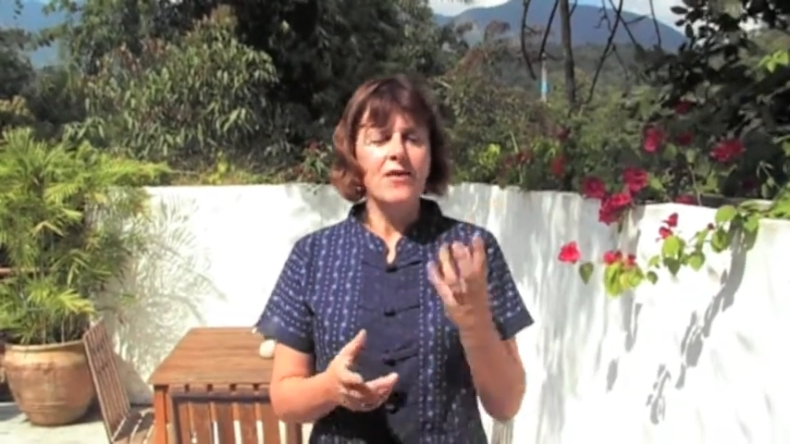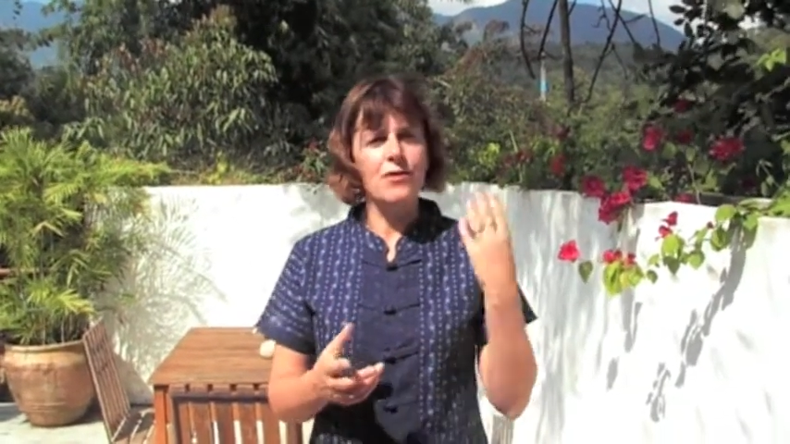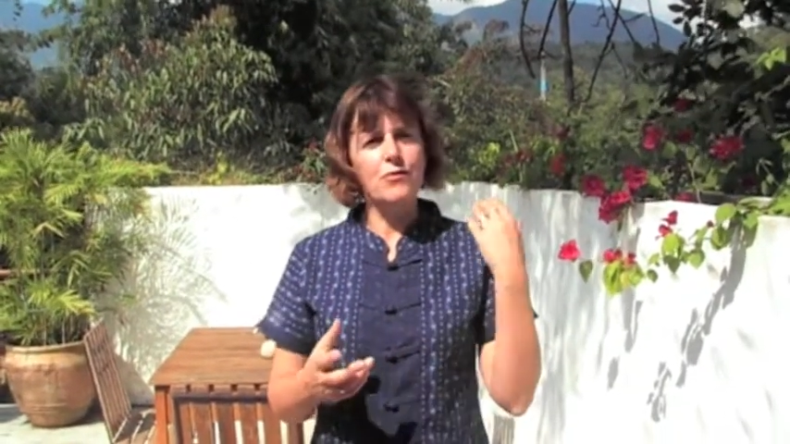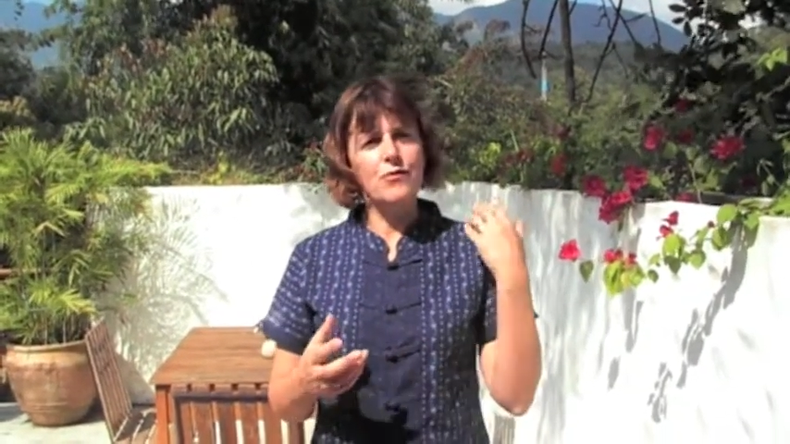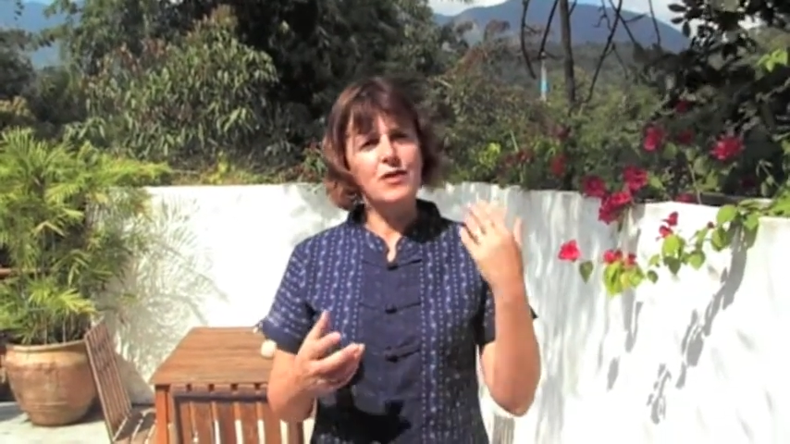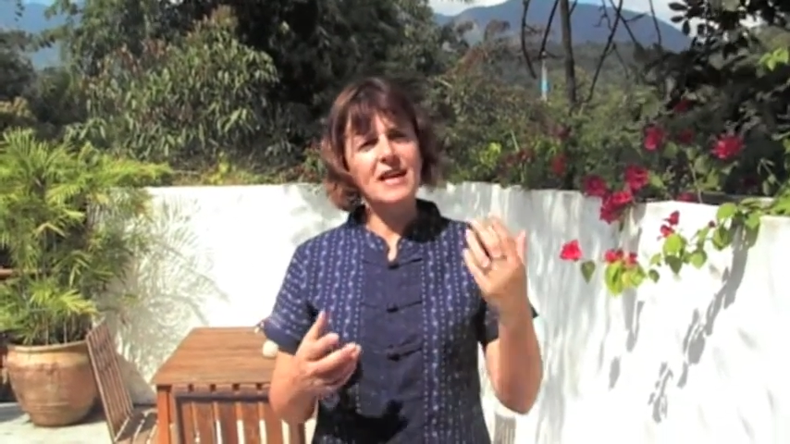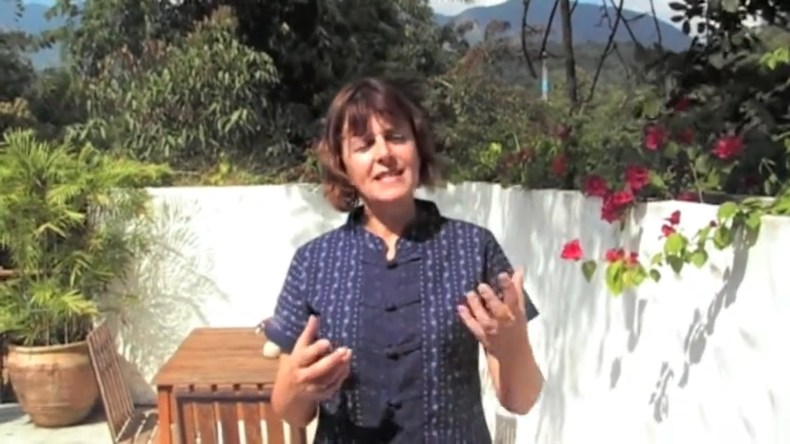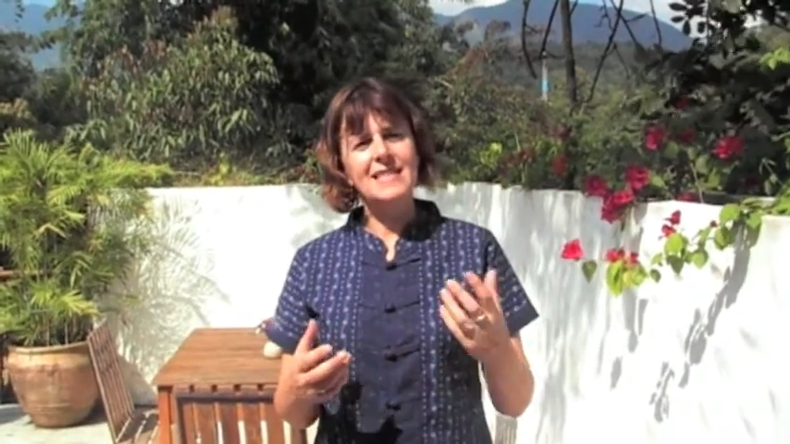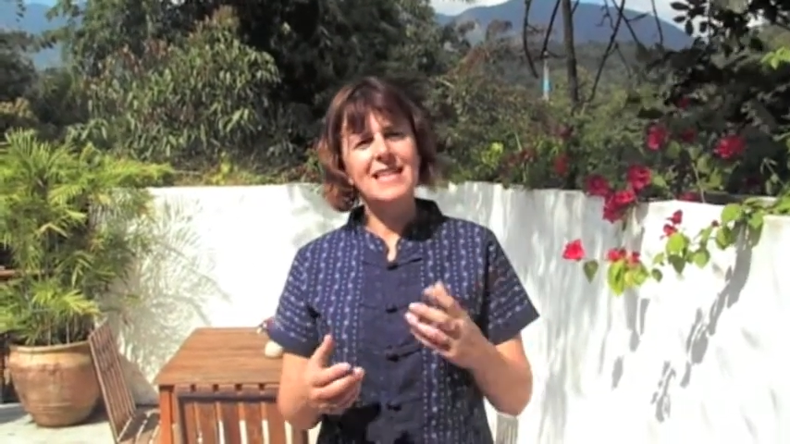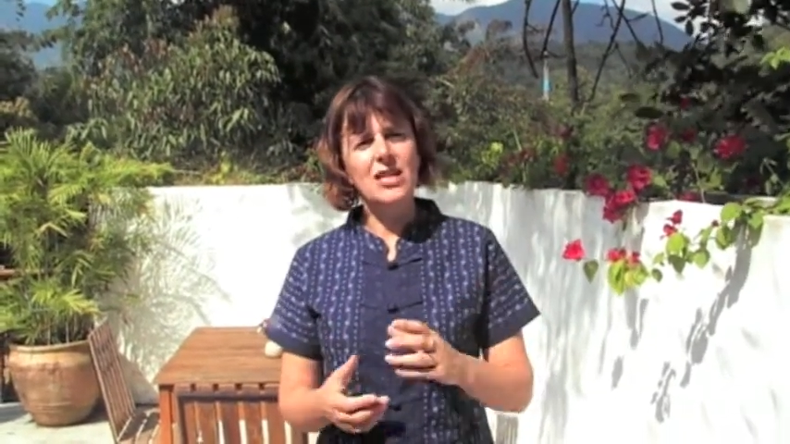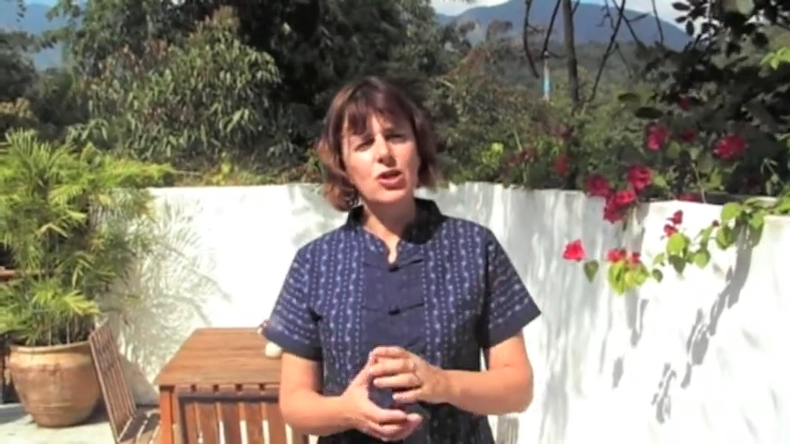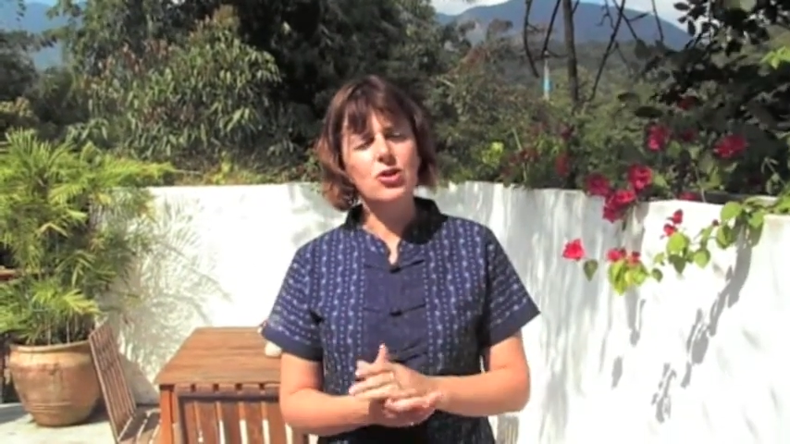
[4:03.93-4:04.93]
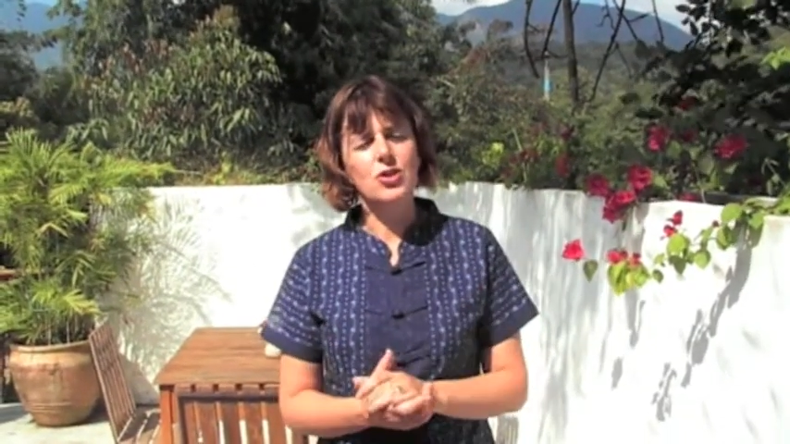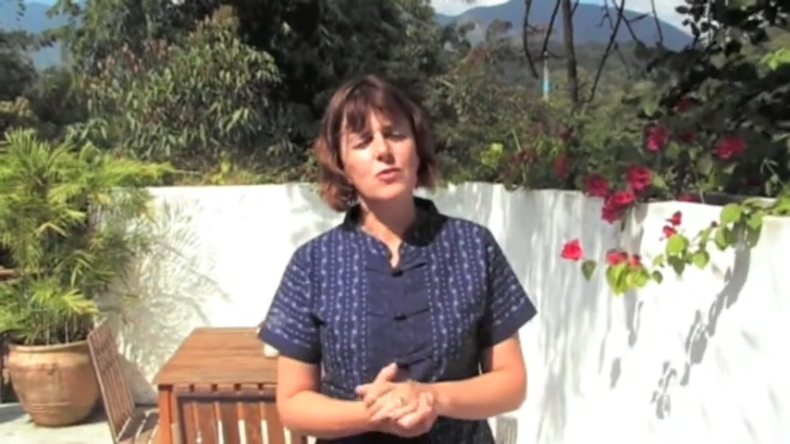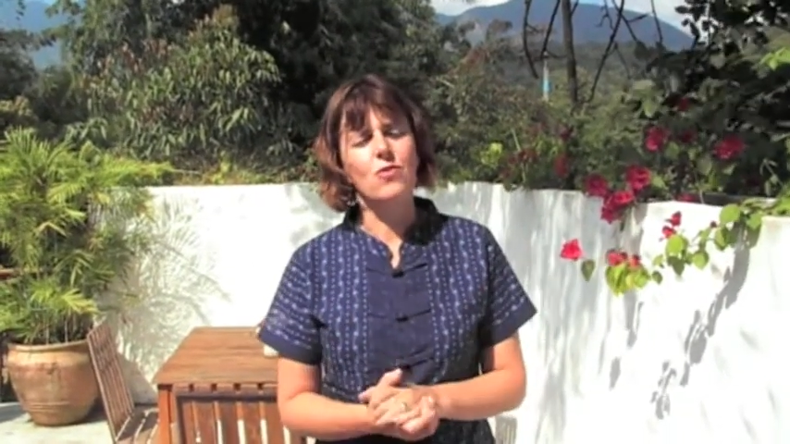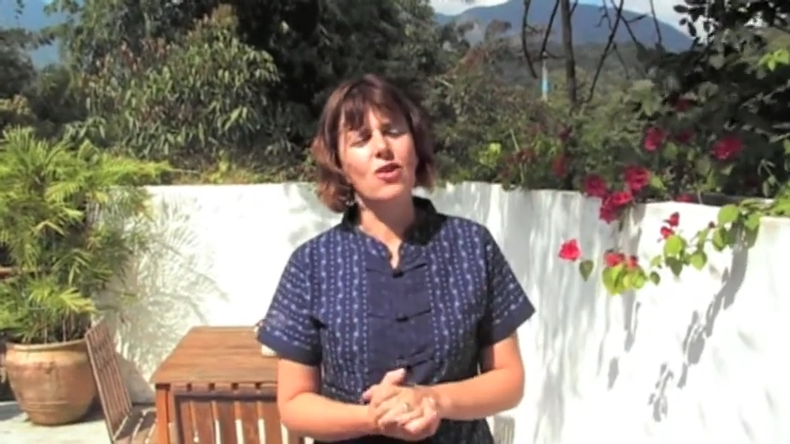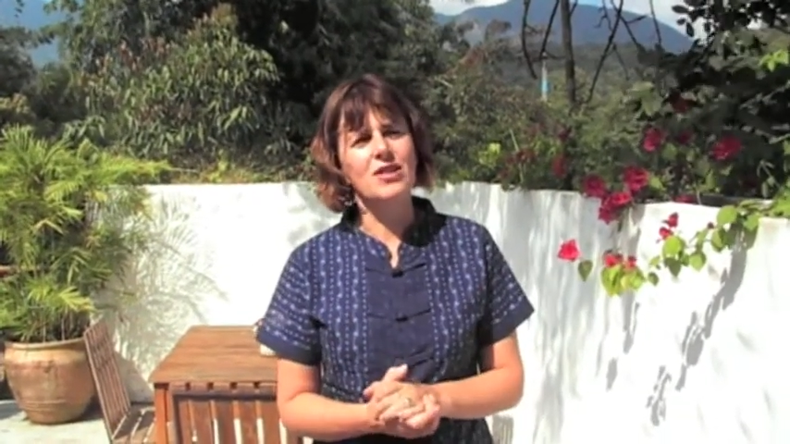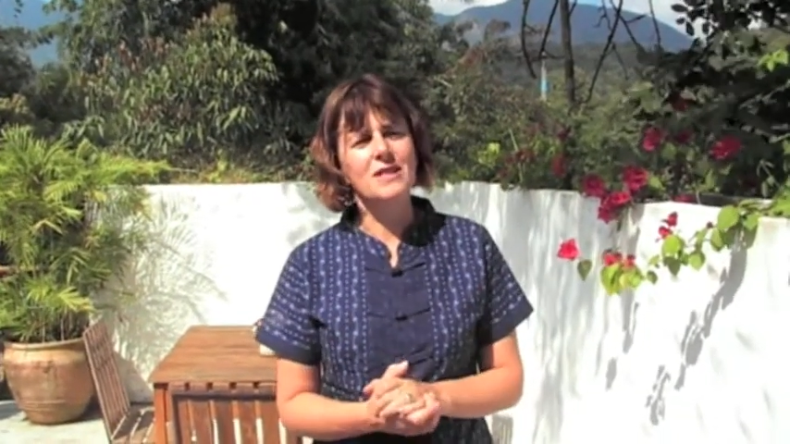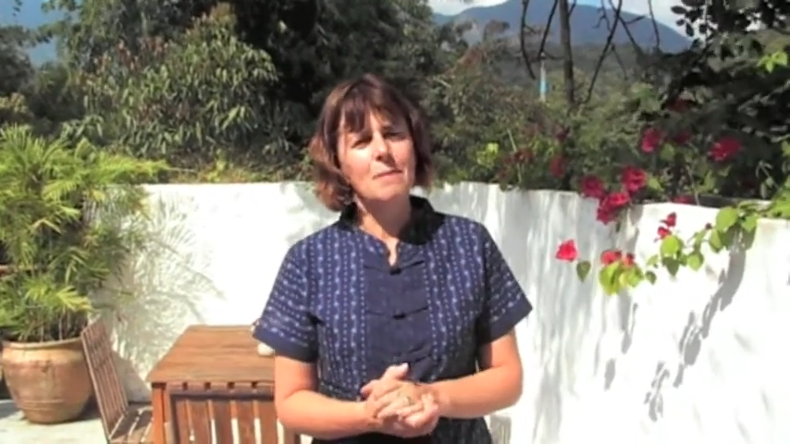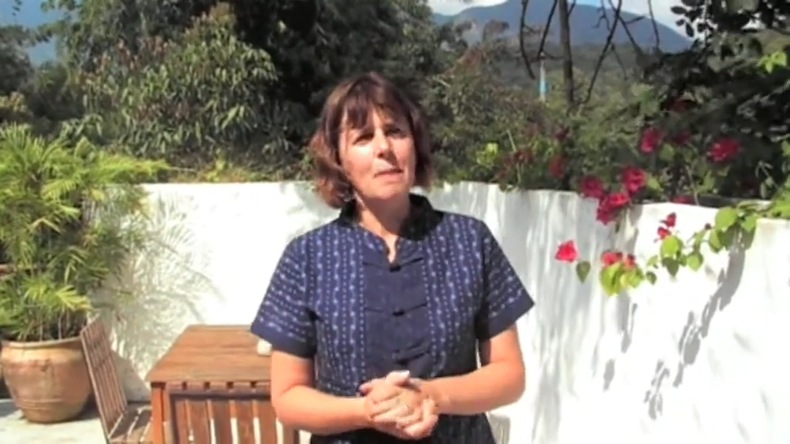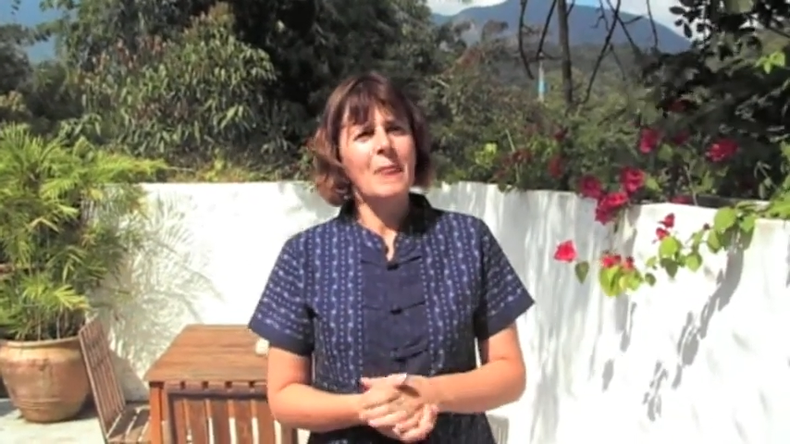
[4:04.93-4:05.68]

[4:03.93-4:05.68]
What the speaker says: the phrase he used was,